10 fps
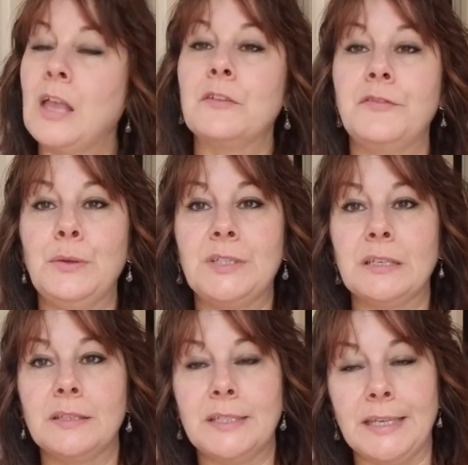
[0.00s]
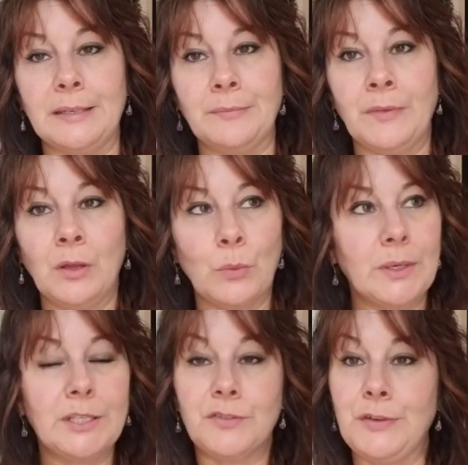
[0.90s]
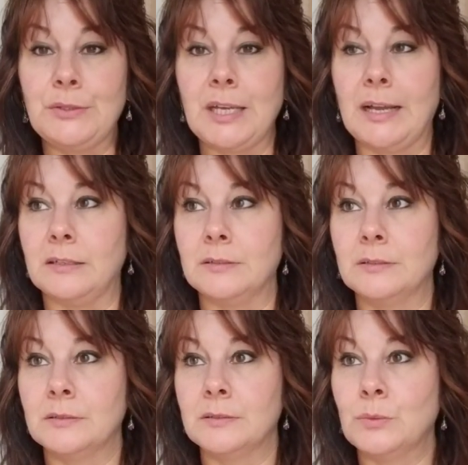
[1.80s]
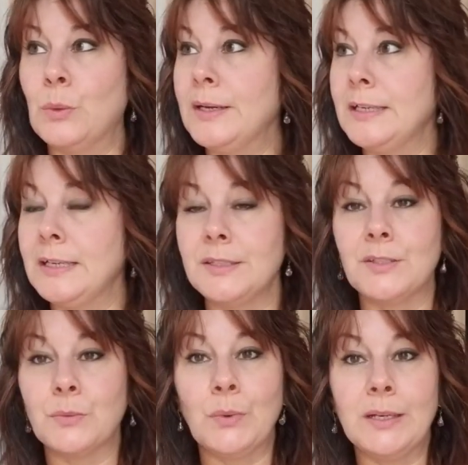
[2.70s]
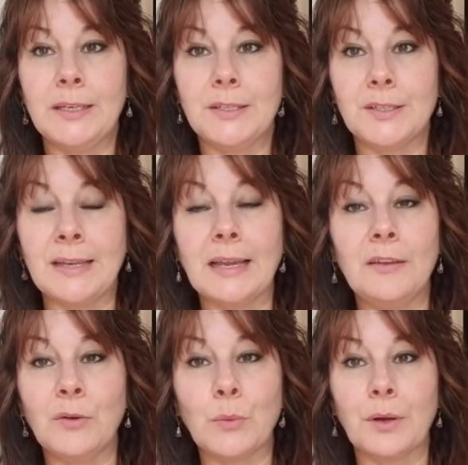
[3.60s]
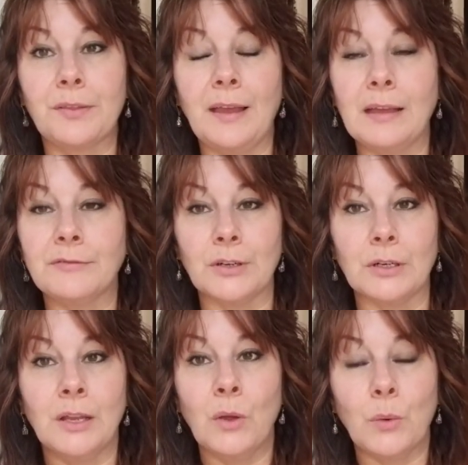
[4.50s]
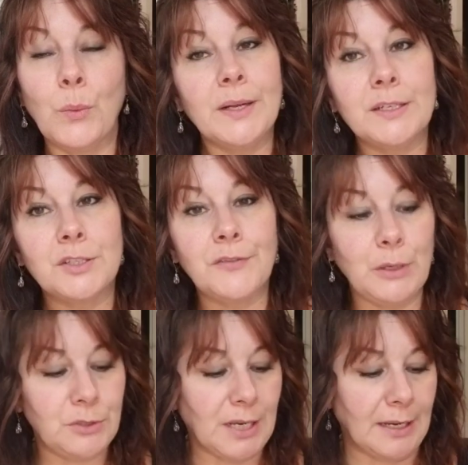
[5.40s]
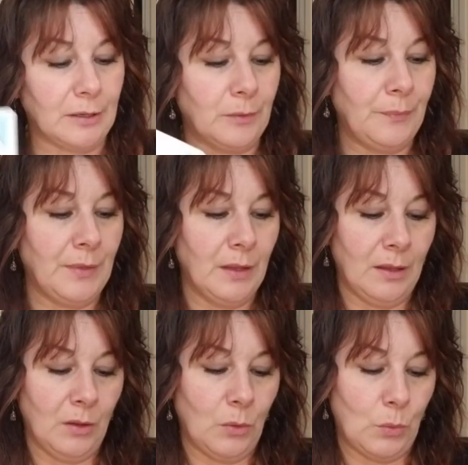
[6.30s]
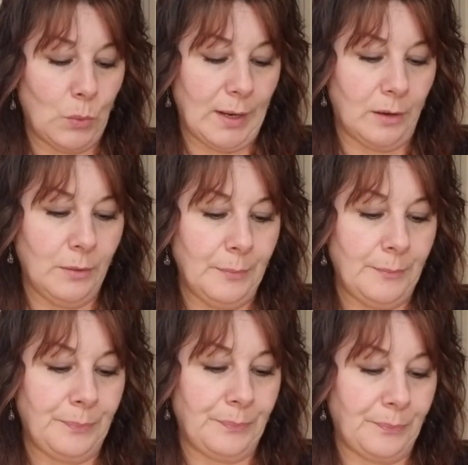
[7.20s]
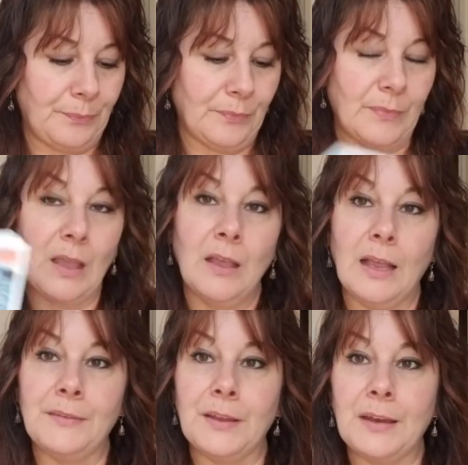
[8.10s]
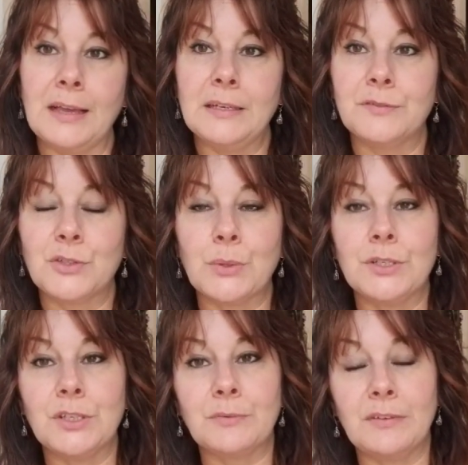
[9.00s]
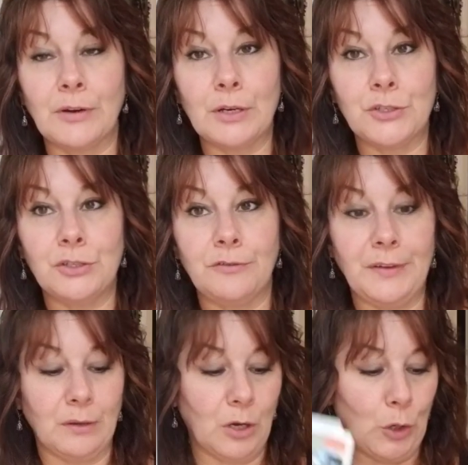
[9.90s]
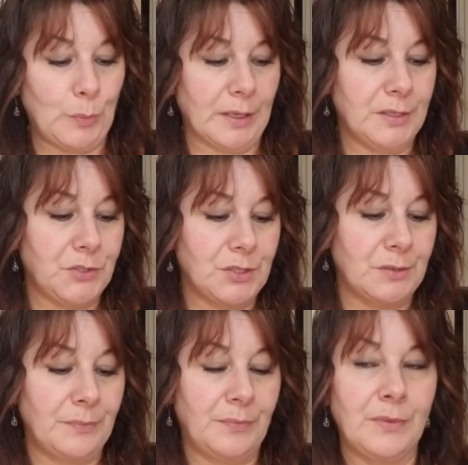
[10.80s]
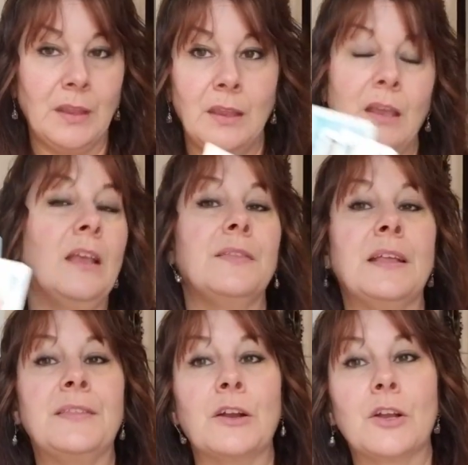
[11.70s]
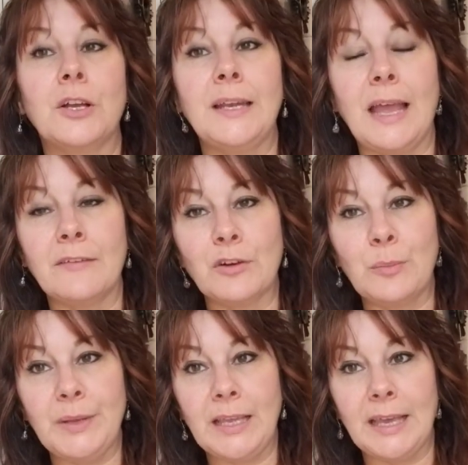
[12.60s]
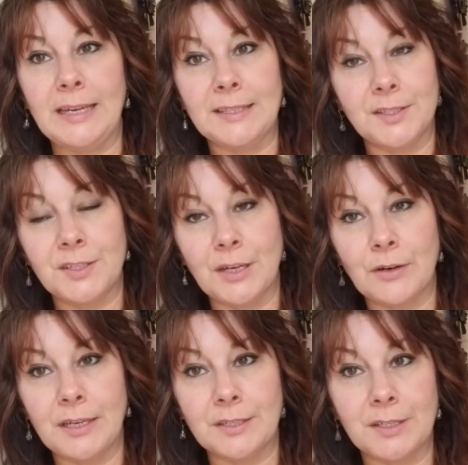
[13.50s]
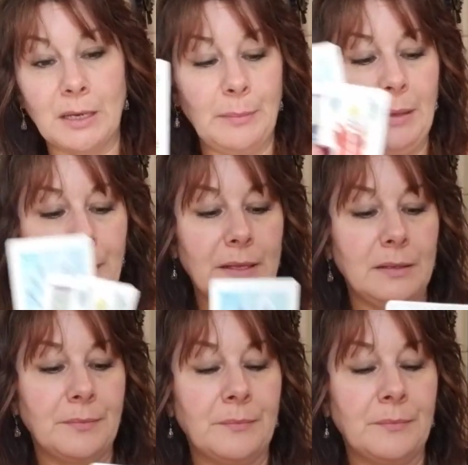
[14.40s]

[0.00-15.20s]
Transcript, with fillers: Futility. What is futile? What is what is not even worth the effort? What is futile? Well, in the Nine of Swords in reverse, you feel hopeless, that there could ever be any serious commitment